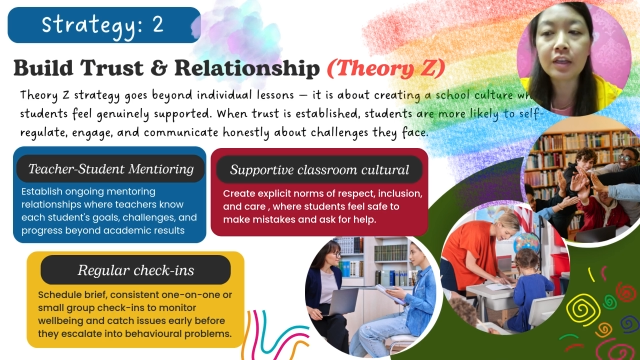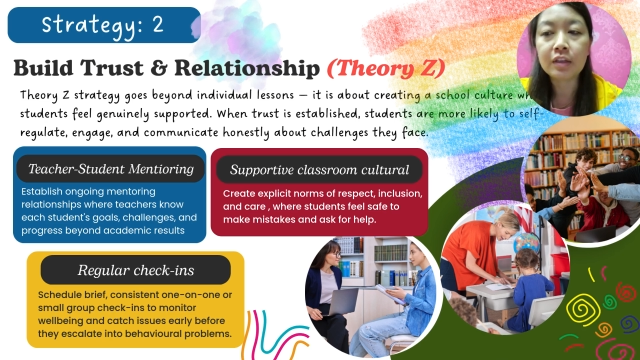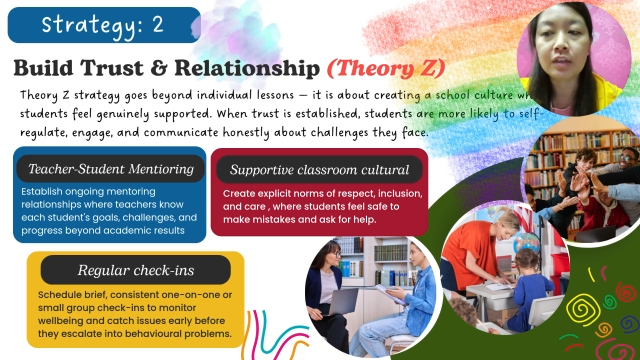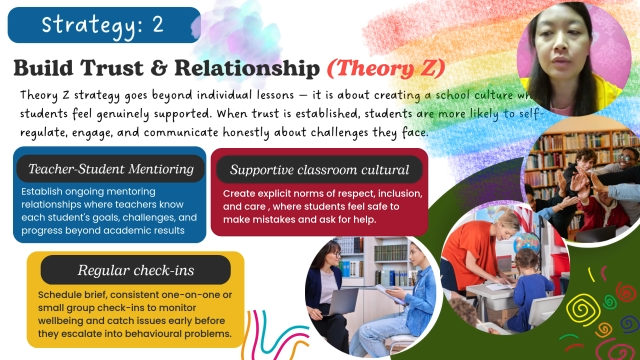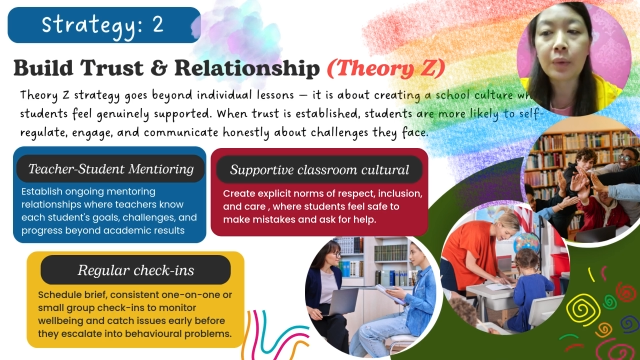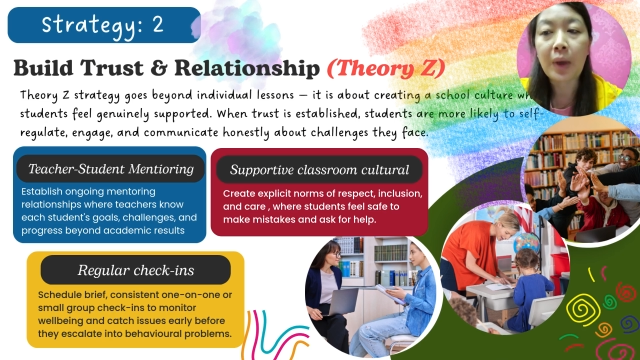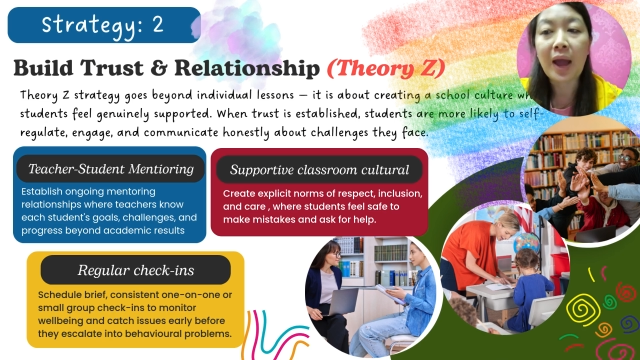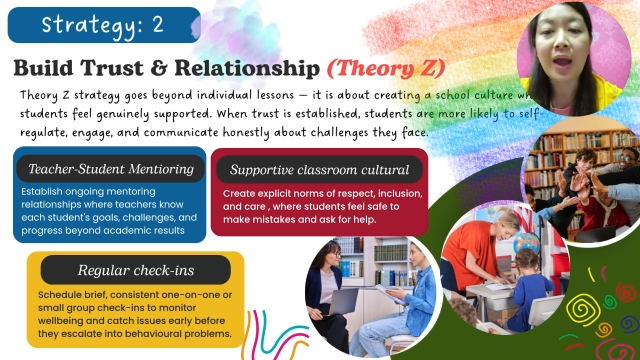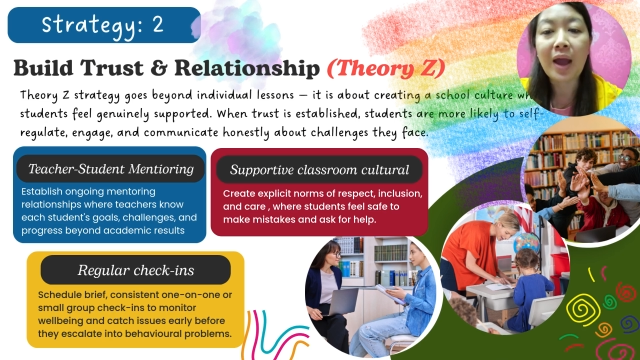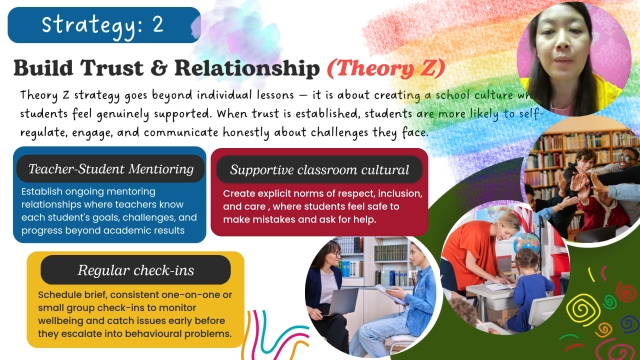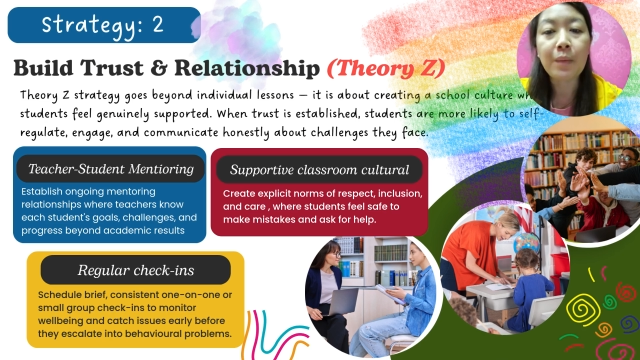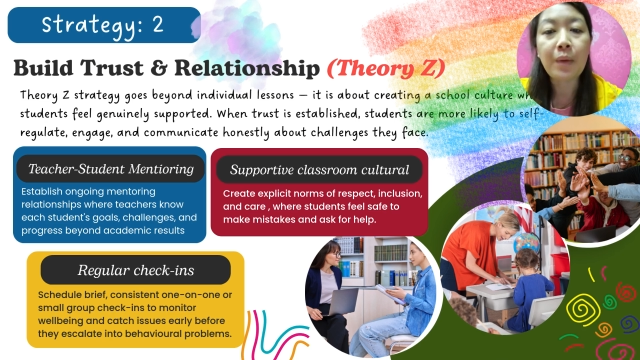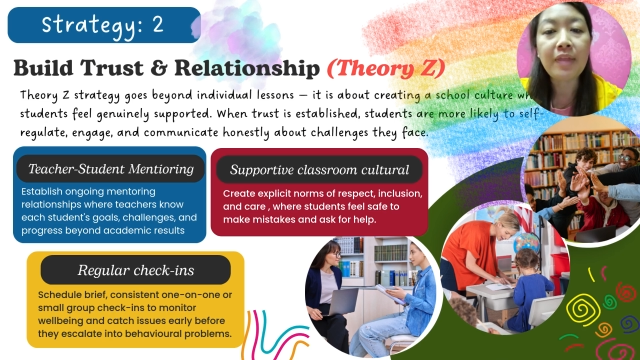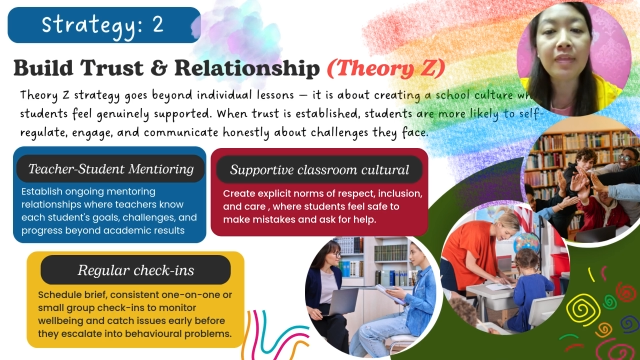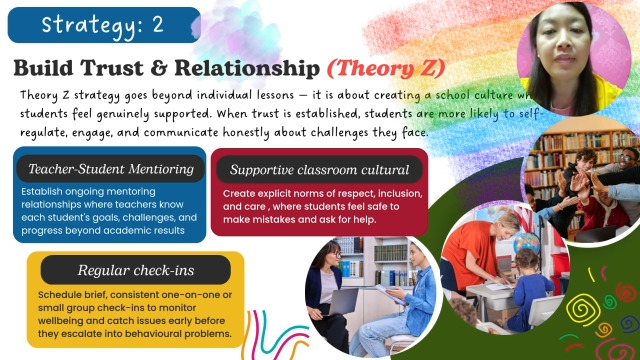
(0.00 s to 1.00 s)
So
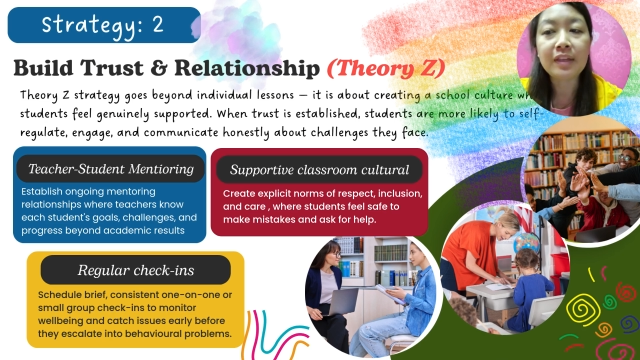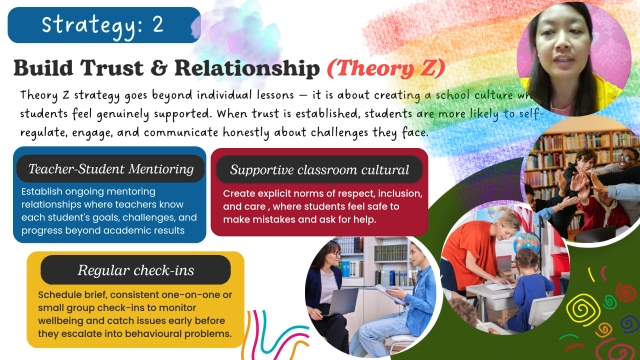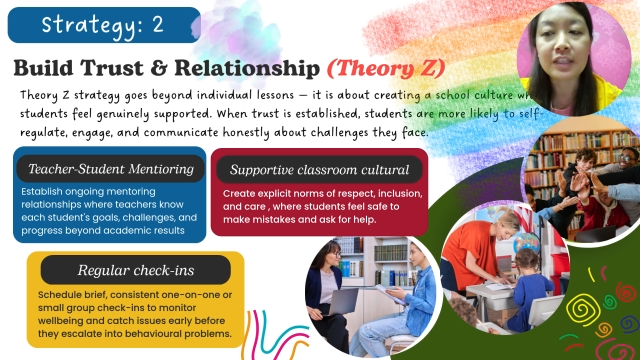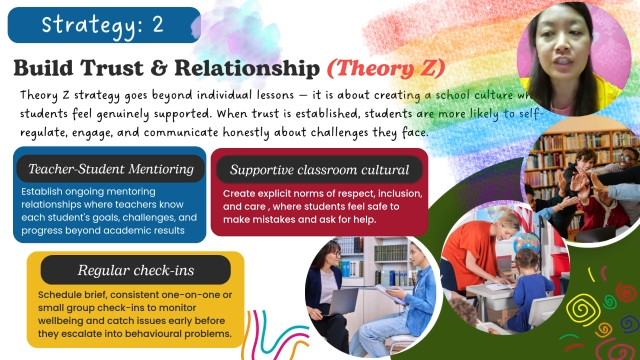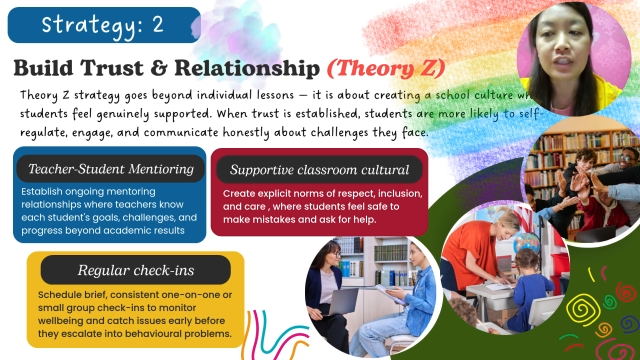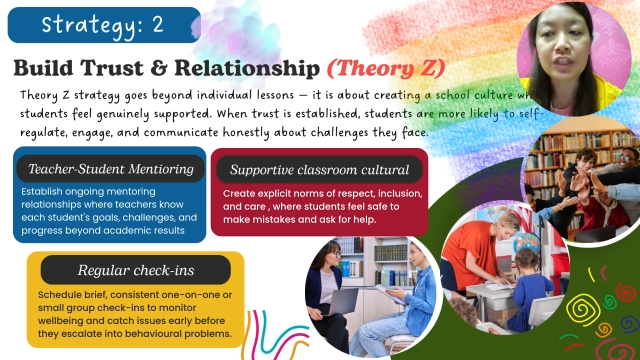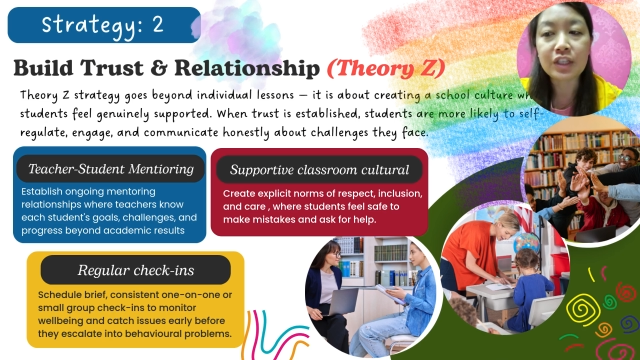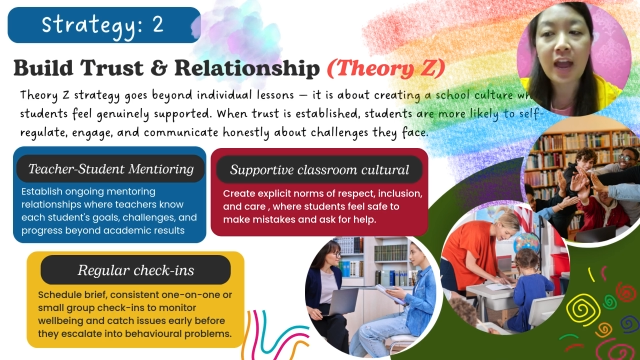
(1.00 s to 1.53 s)
when the teacher